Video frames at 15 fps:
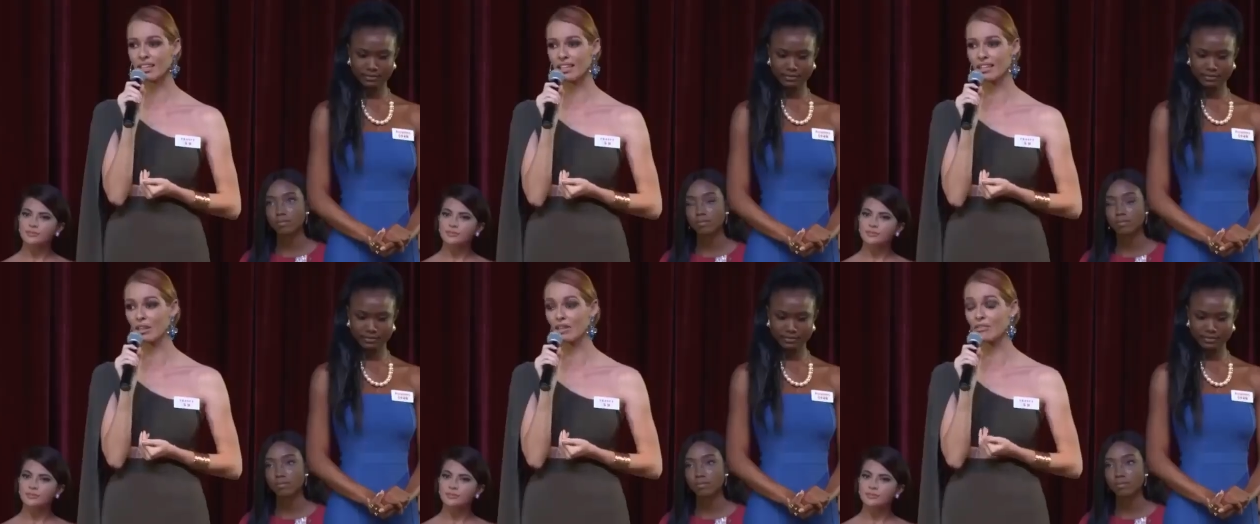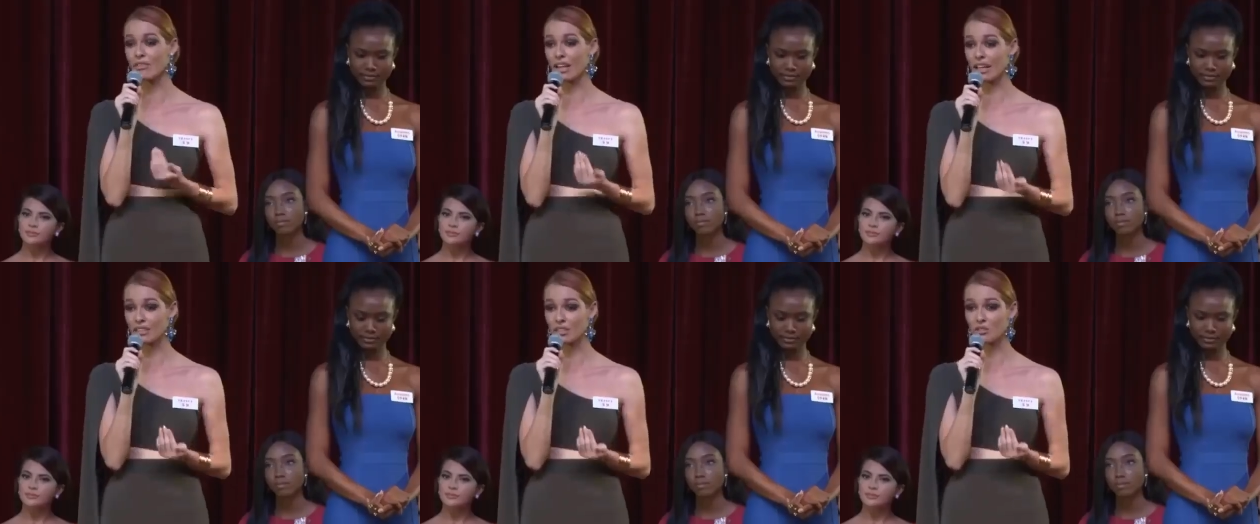Speaker 1: can
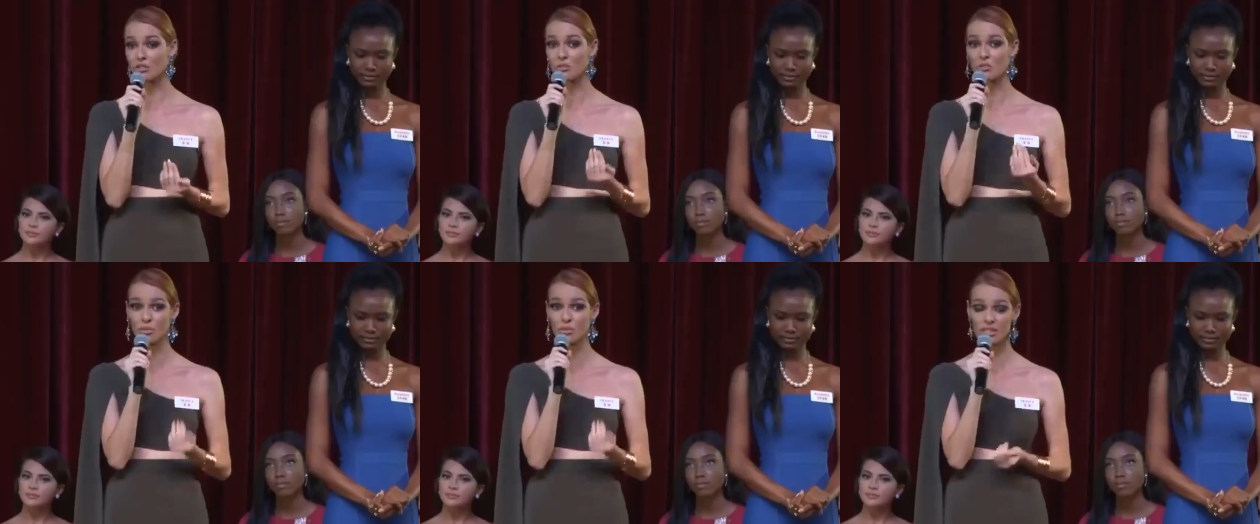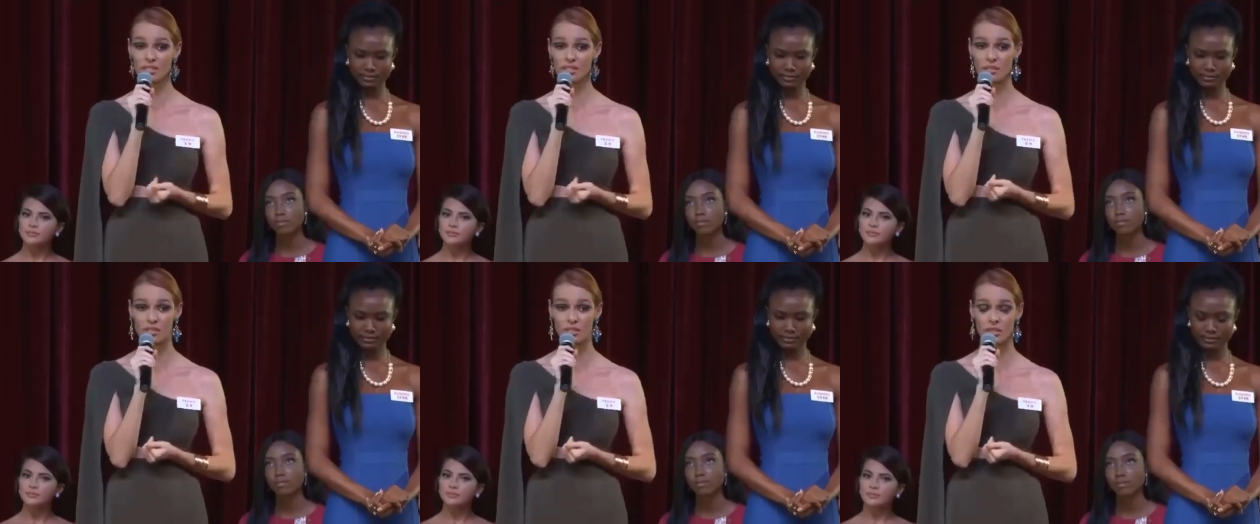fight the
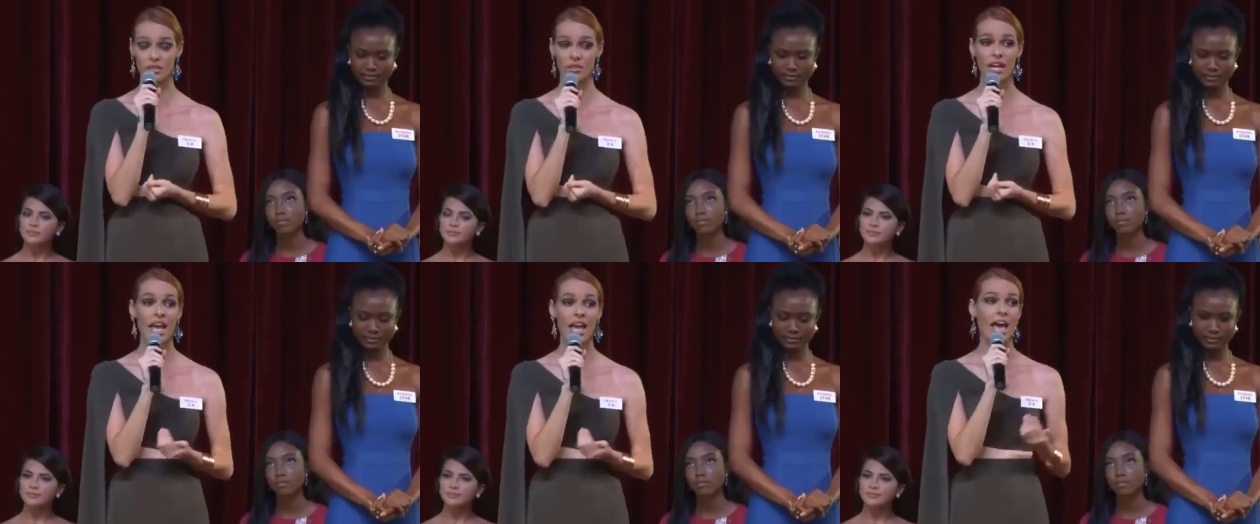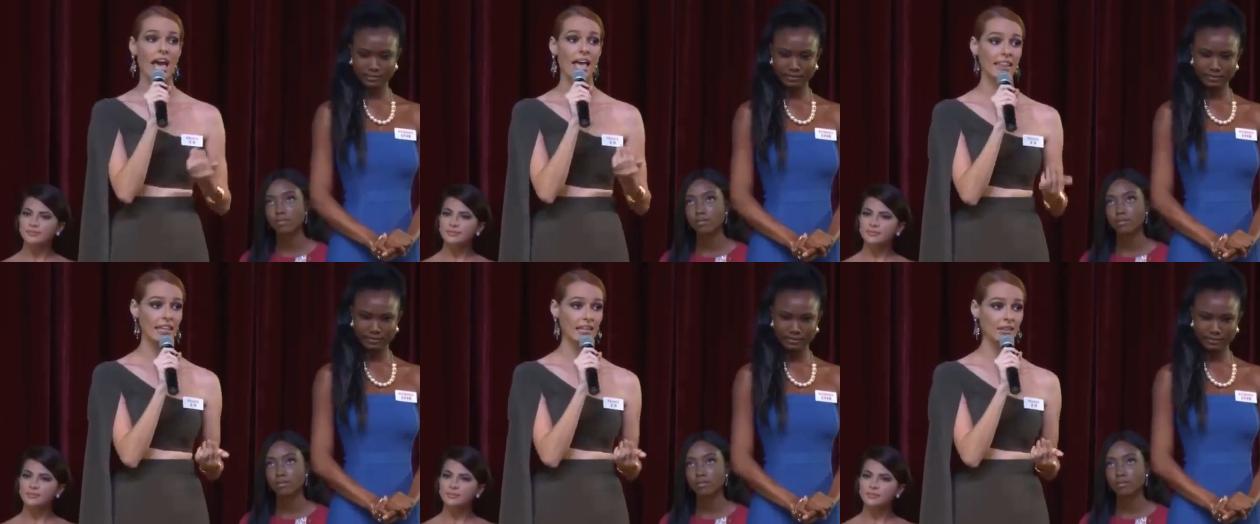breast cancer.
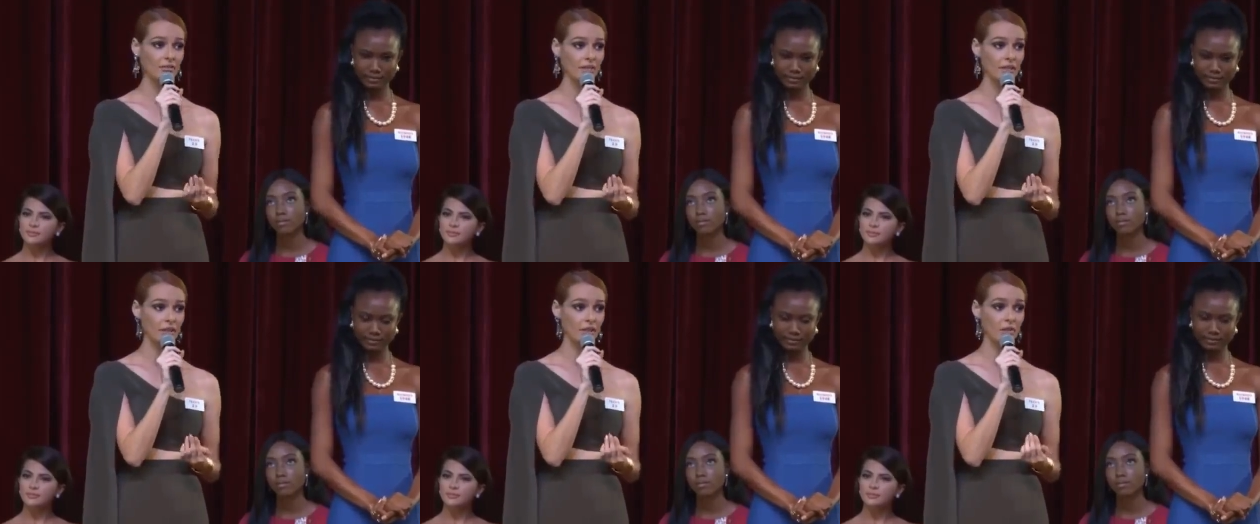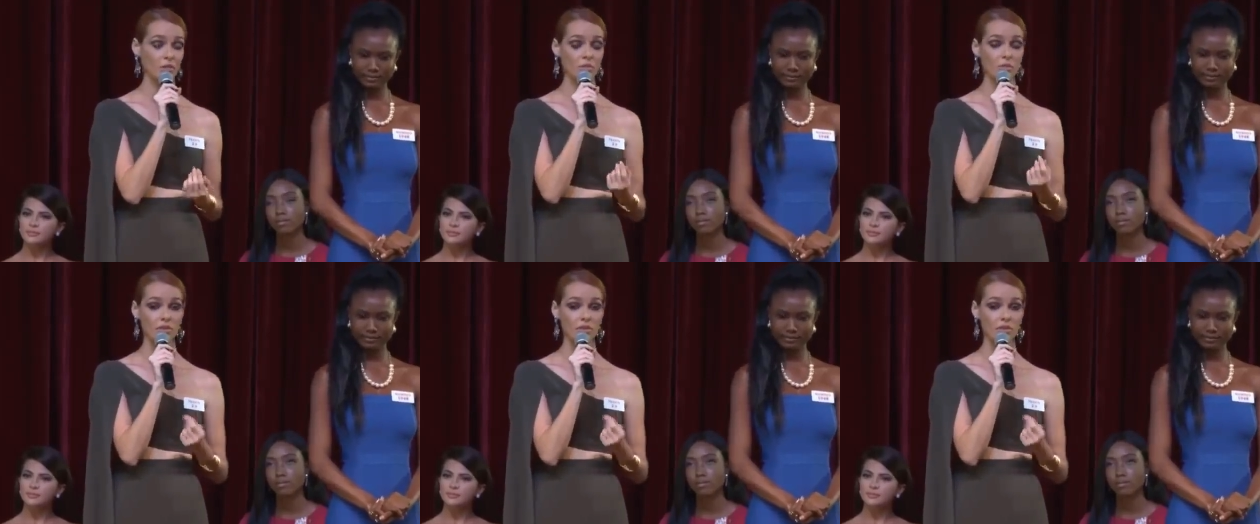And I think the